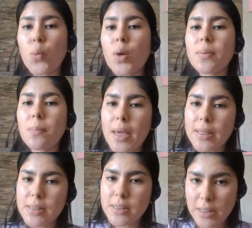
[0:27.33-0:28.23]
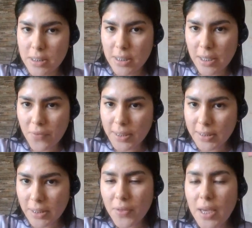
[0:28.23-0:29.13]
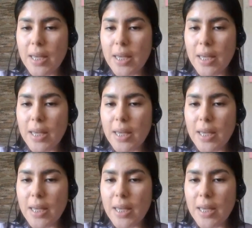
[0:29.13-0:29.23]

what makes teaching effective?